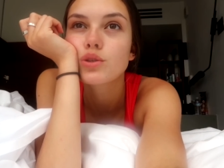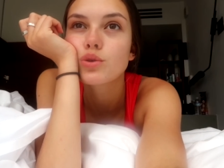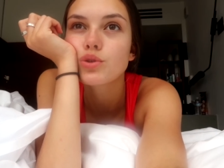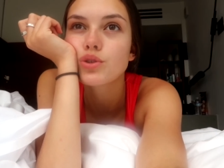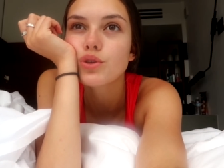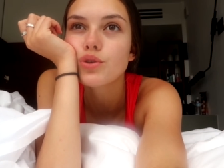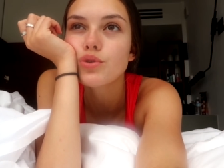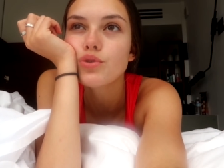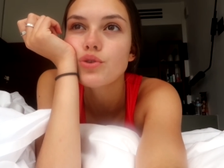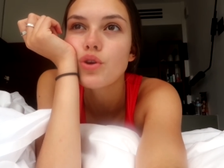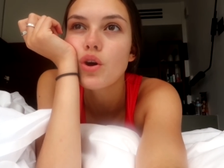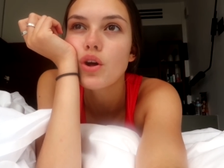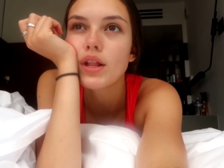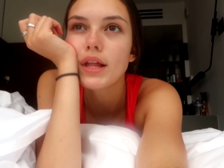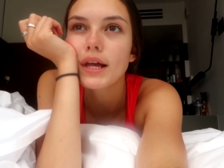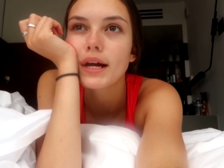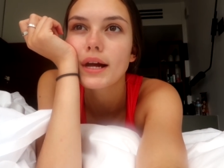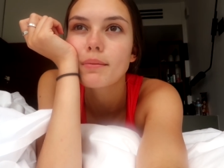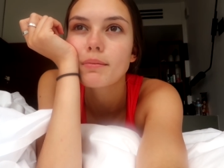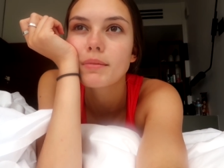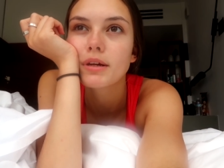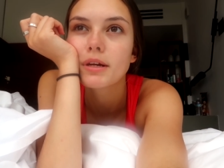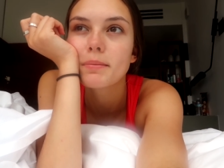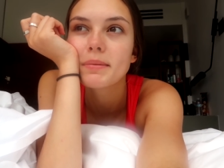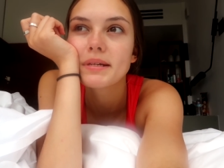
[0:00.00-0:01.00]
It's also not like
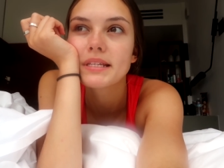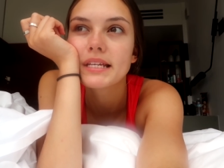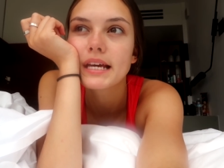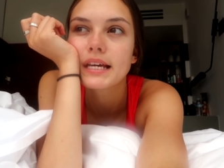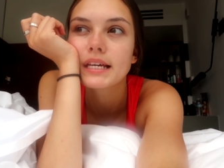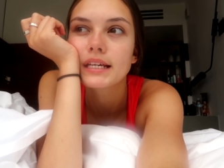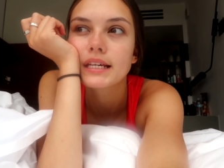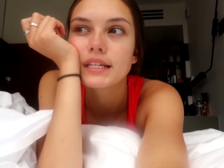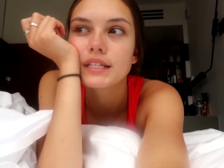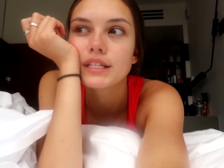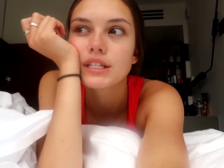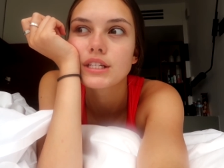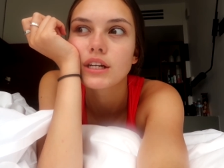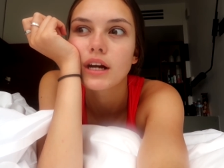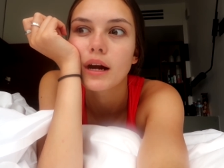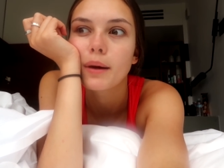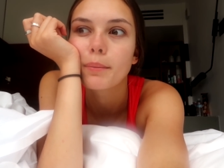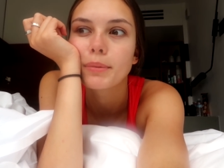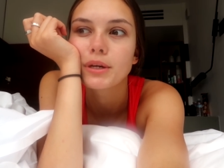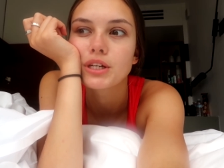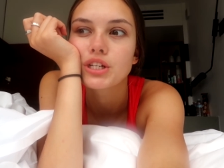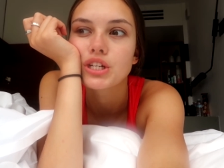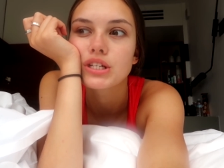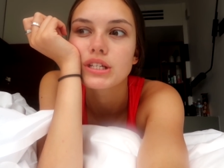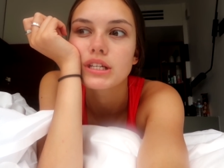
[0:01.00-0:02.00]
I'm going to be taking
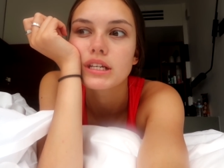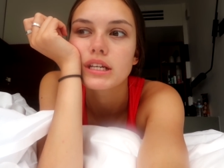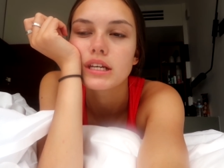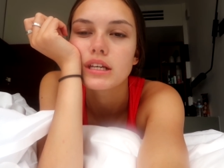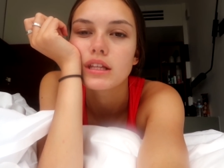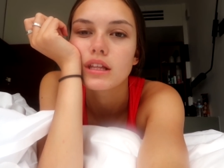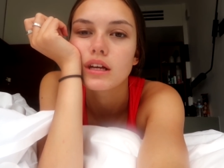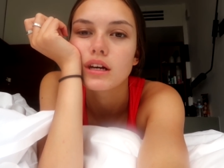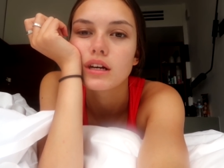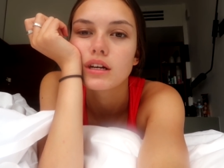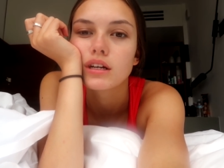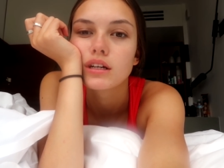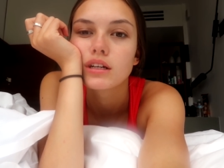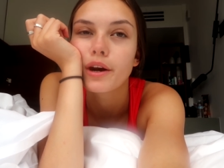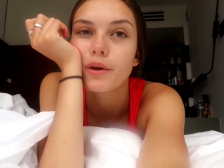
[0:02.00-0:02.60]
Instagram pictures either.